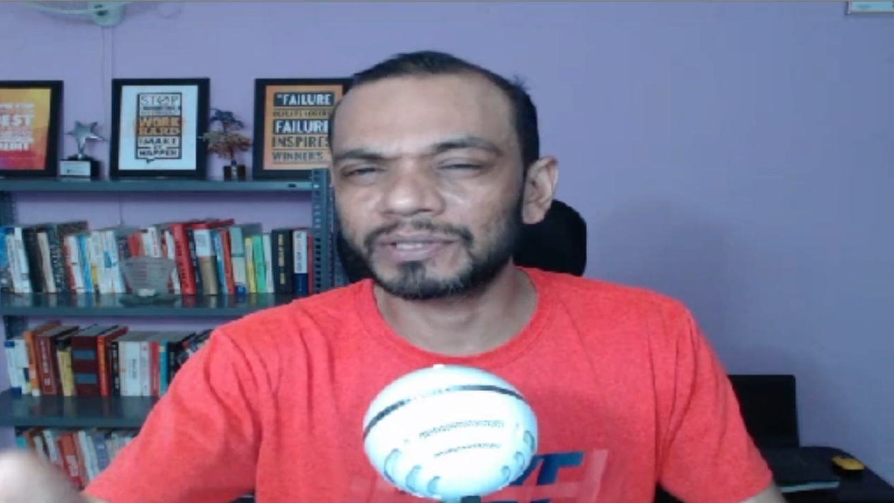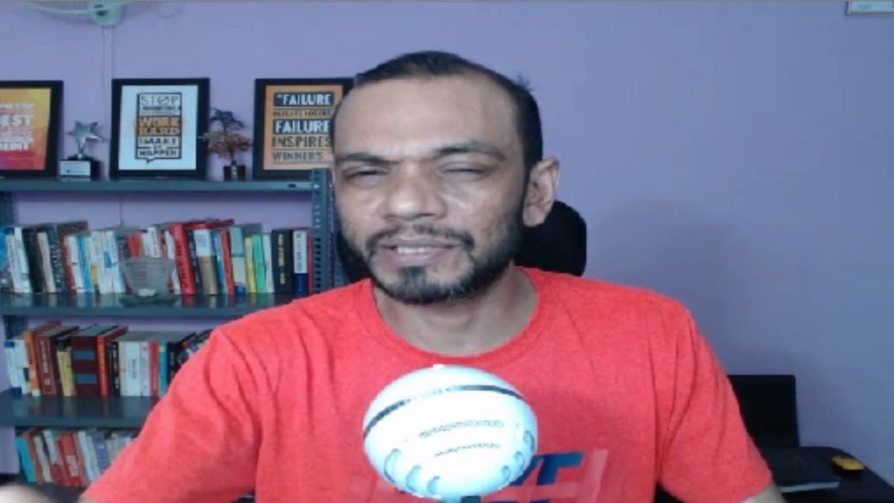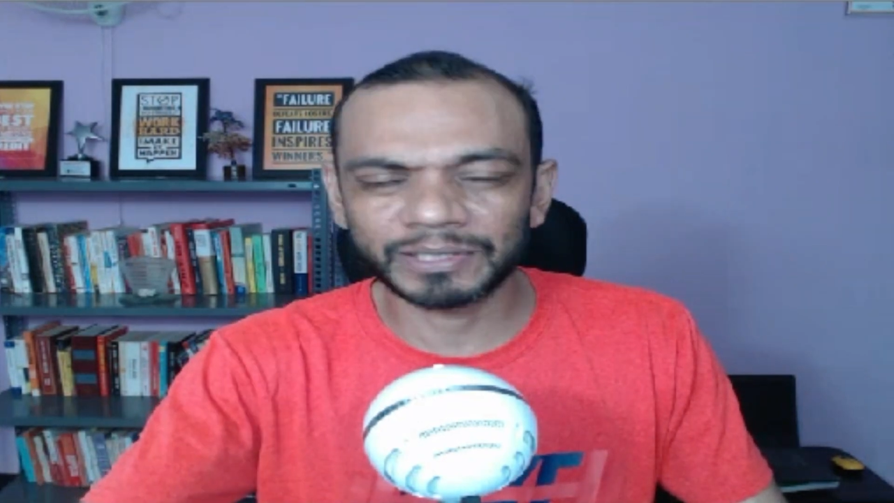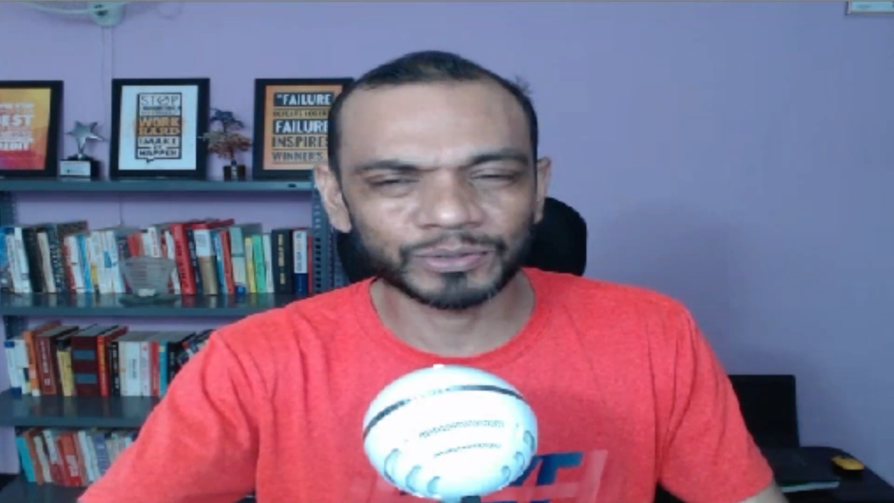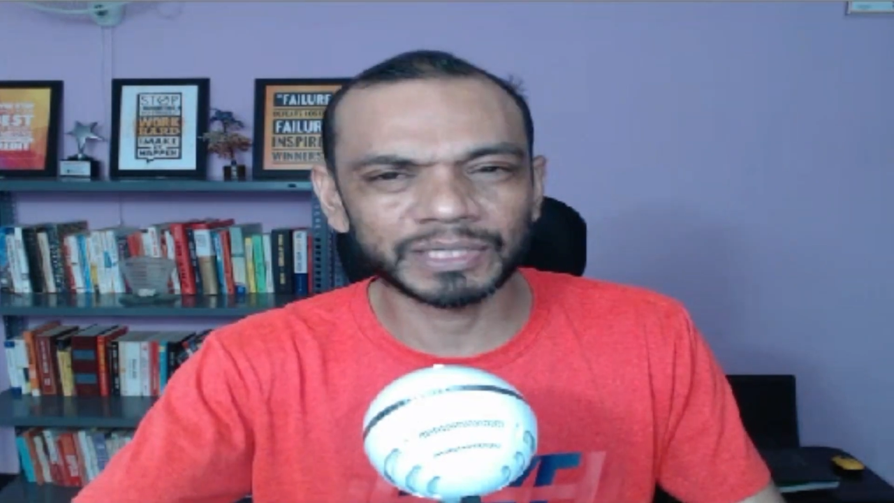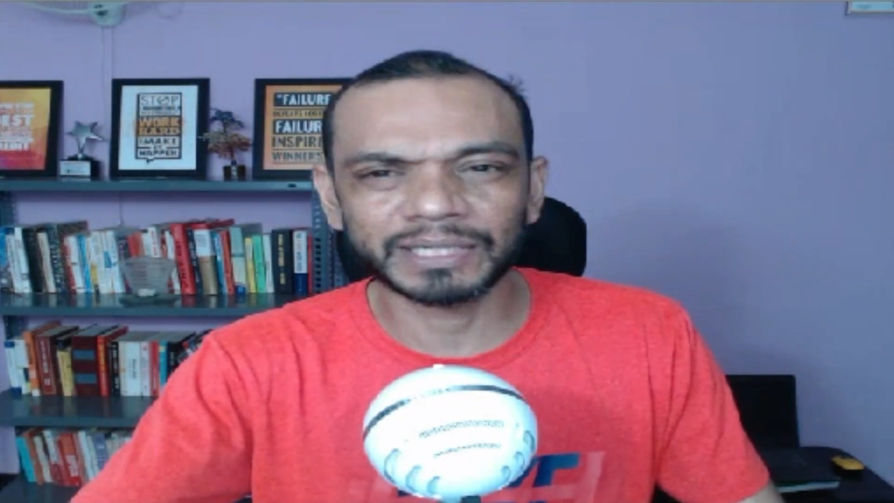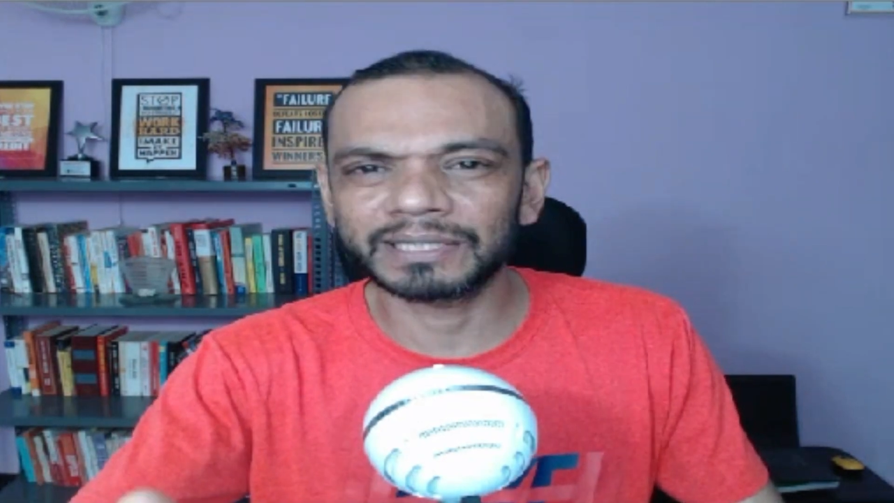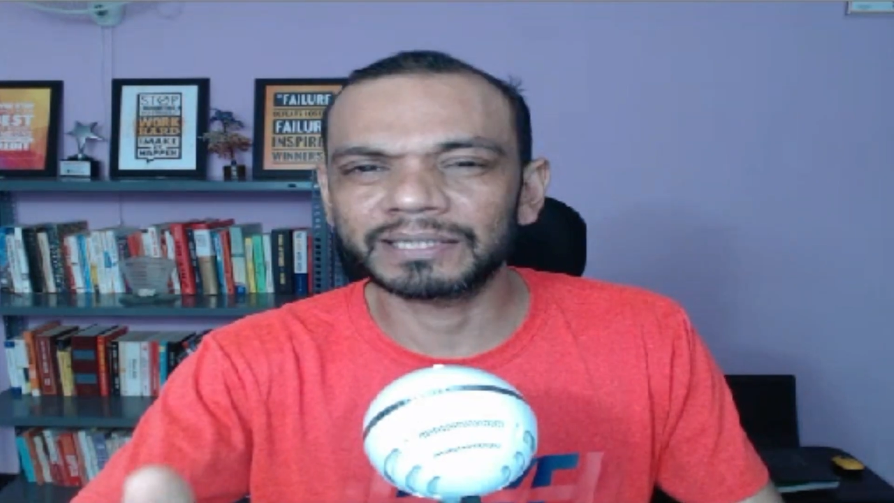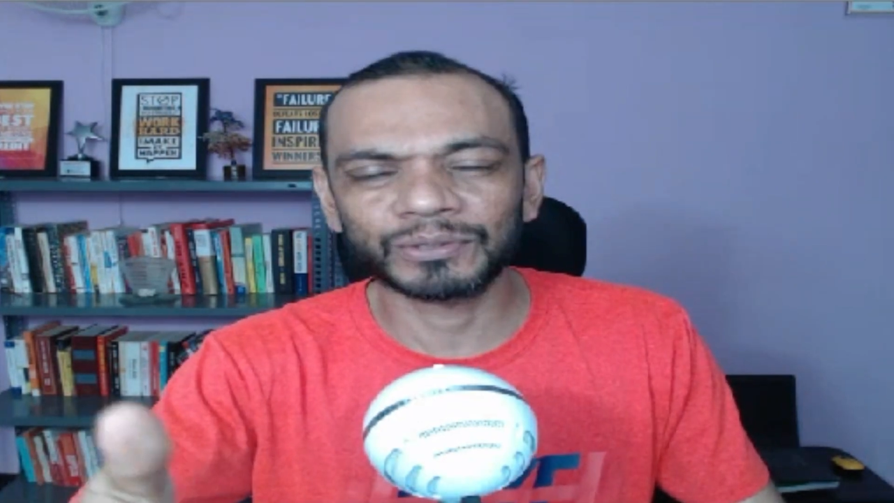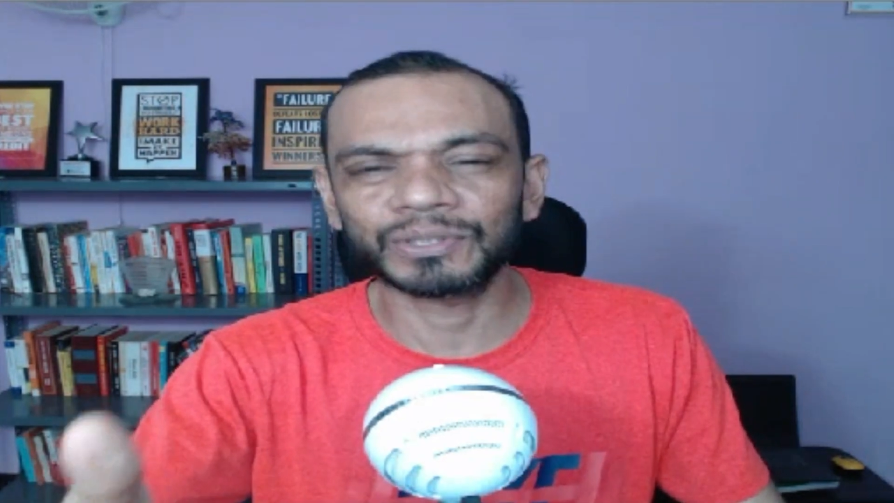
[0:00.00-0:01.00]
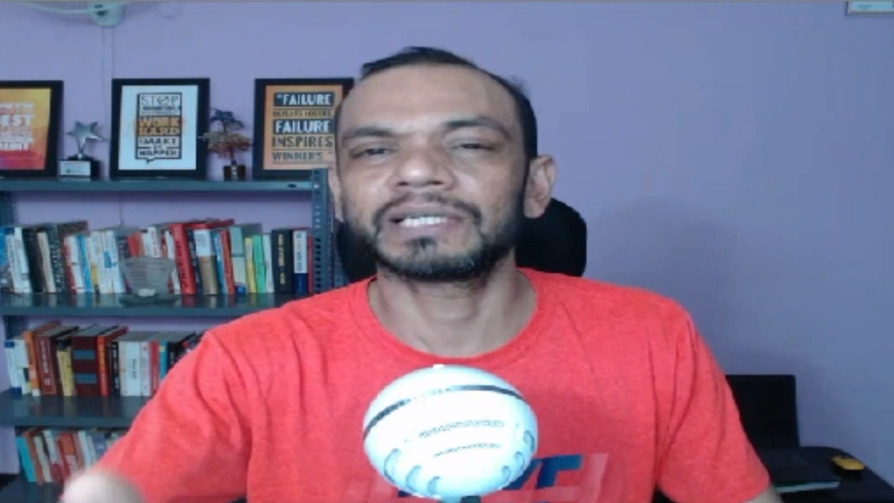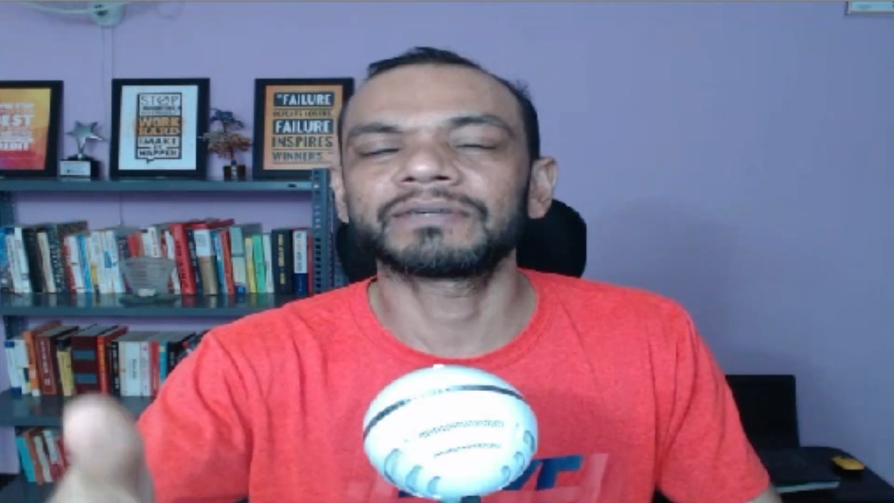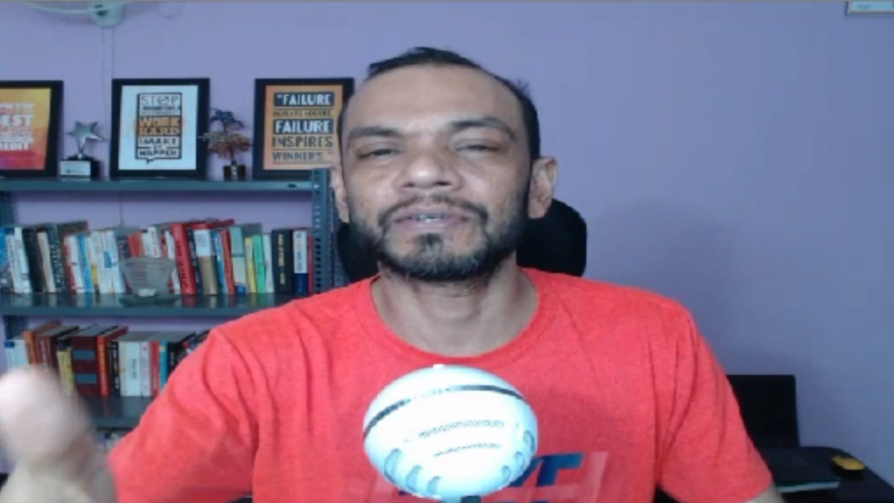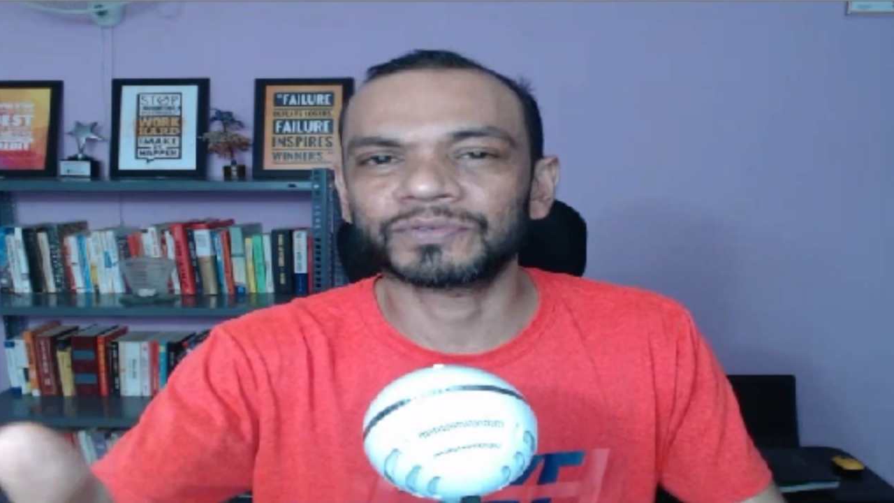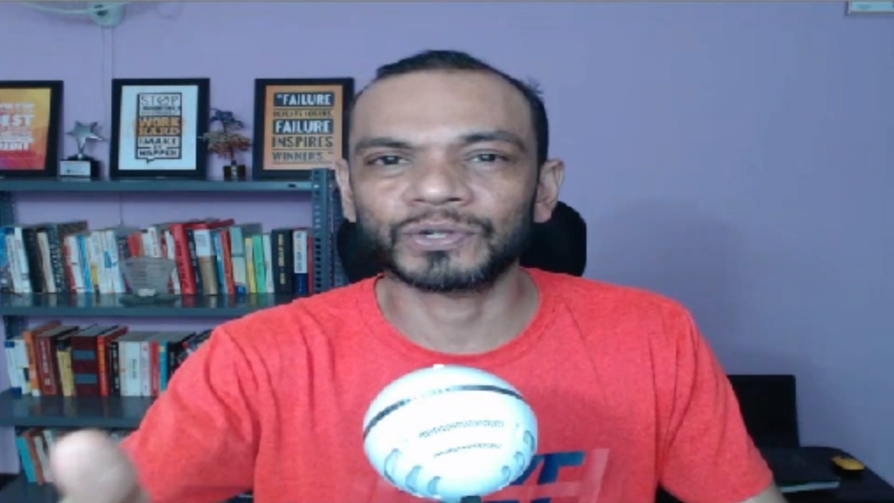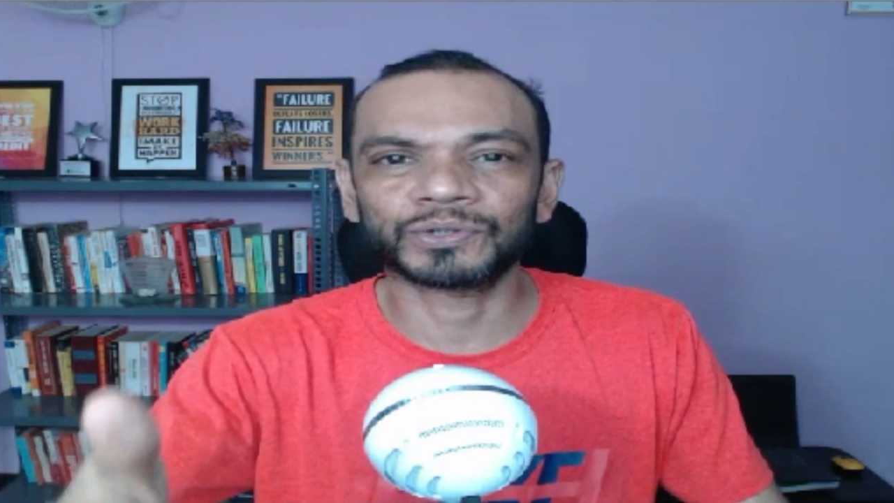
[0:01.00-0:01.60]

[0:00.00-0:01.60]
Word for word: 25th